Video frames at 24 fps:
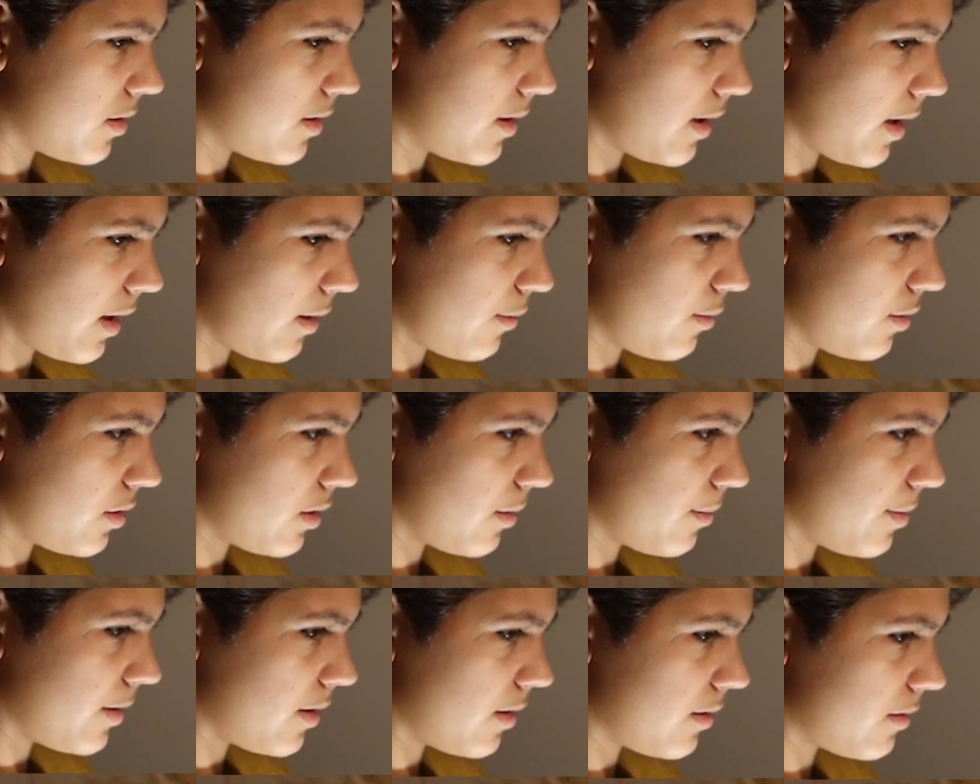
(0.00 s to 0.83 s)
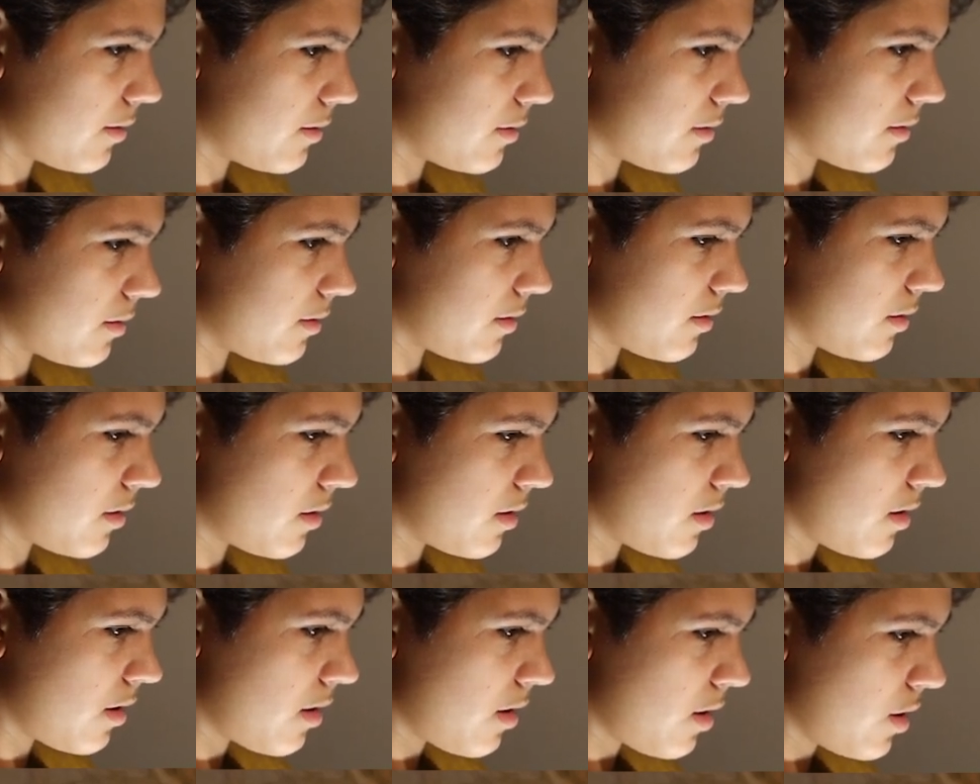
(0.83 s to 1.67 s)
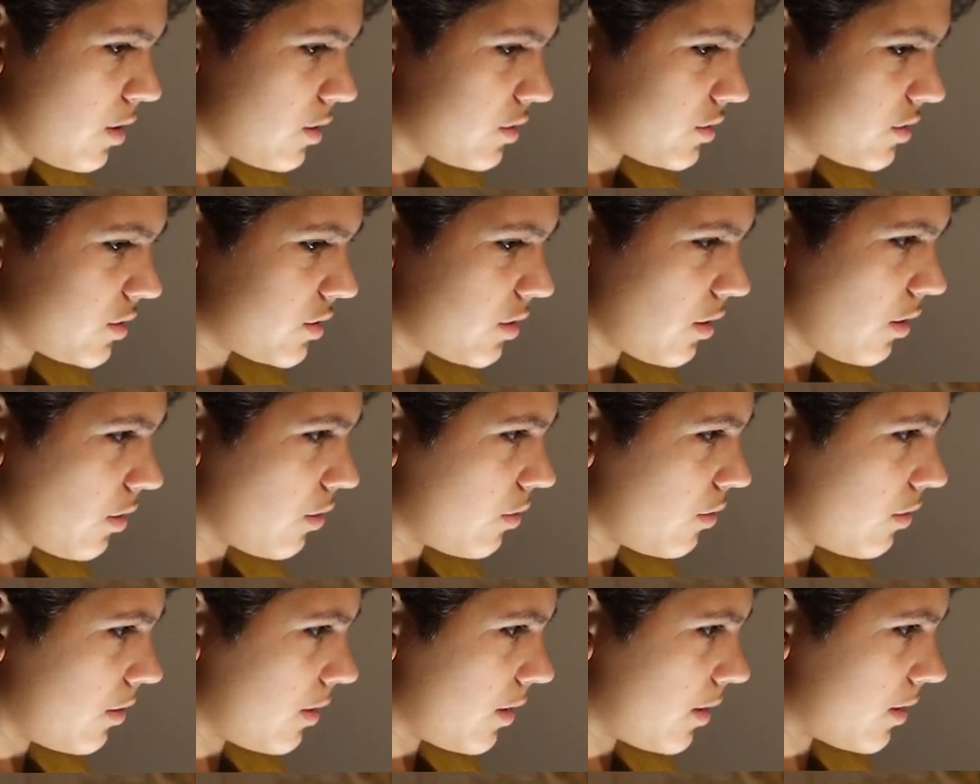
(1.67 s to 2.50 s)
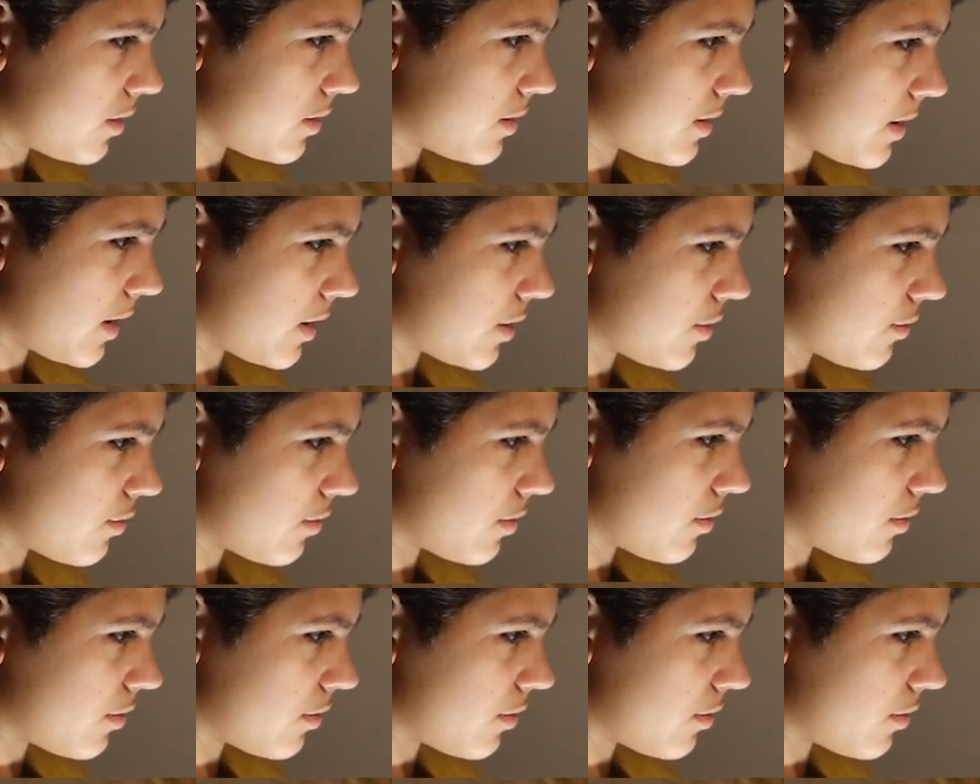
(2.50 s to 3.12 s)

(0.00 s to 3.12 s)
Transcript: Yeah, I will a bit. So then I